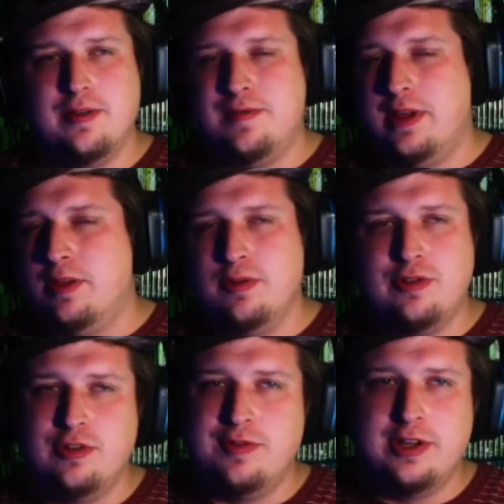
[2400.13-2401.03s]
follow
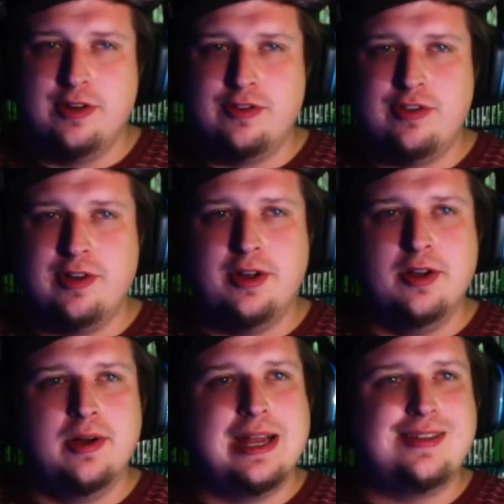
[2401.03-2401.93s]
us over there on
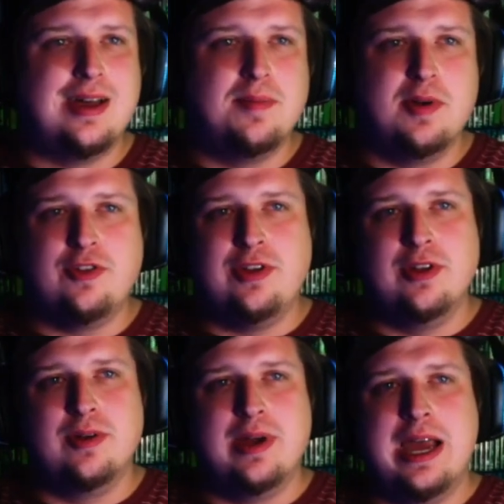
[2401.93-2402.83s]
stereo at Don
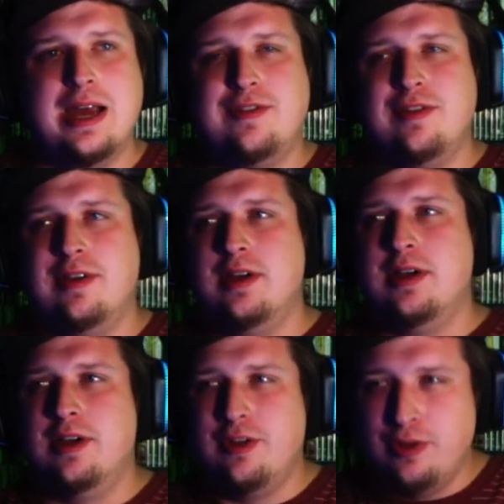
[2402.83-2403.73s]
Martino at
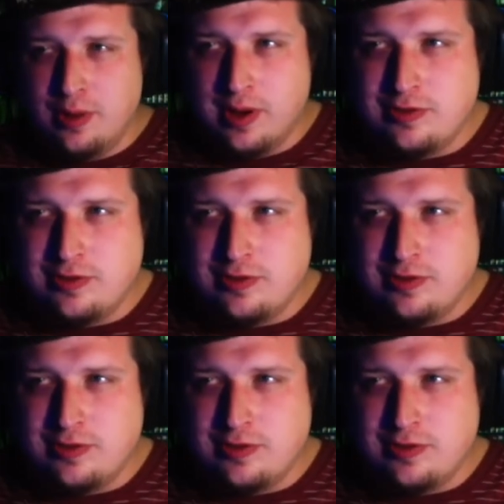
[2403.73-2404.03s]
are you Jose